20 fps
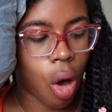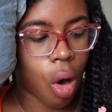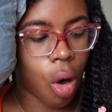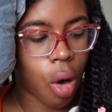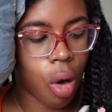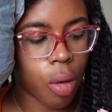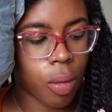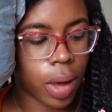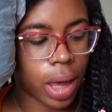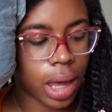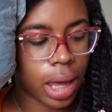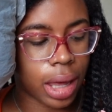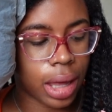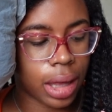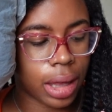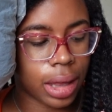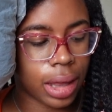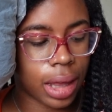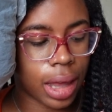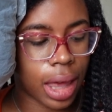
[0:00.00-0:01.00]

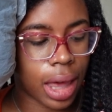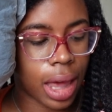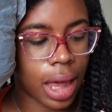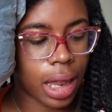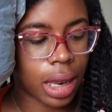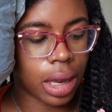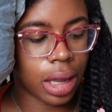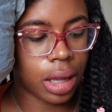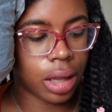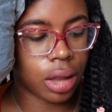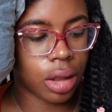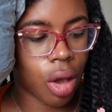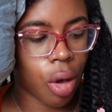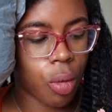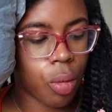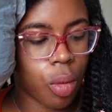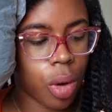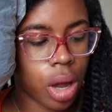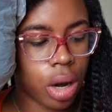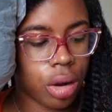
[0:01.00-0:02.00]
always get at least
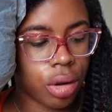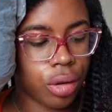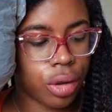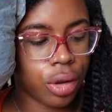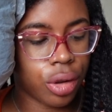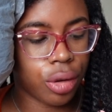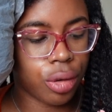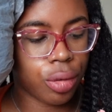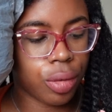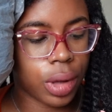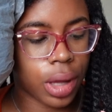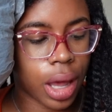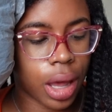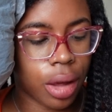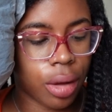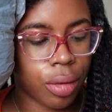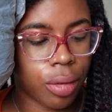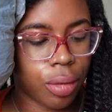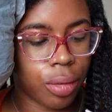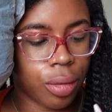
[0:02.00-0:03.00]
one or two
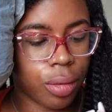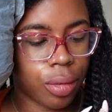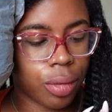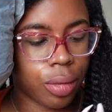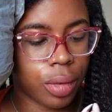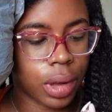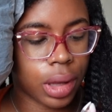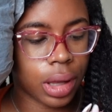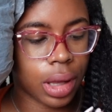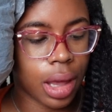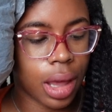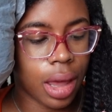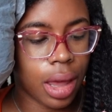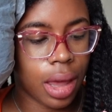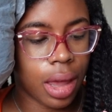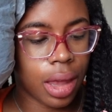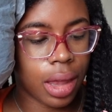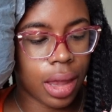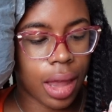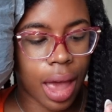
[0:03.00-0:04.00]
tangles
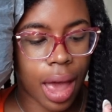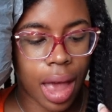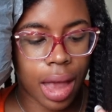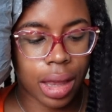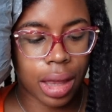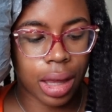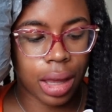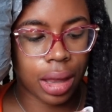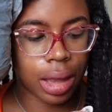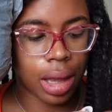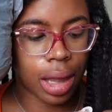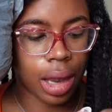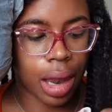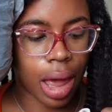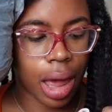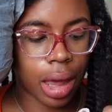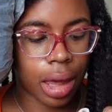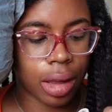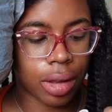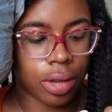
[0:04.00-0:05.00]
that I need to
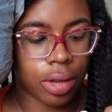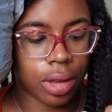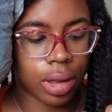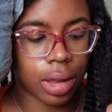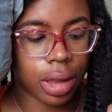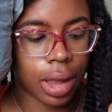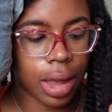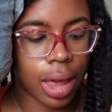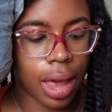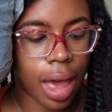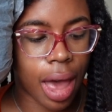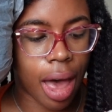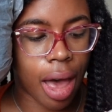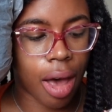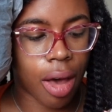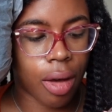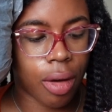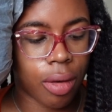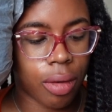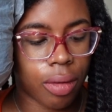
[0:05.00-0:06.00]
like just get
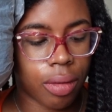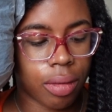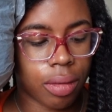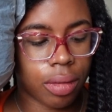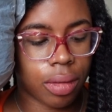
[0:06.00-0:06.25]
out.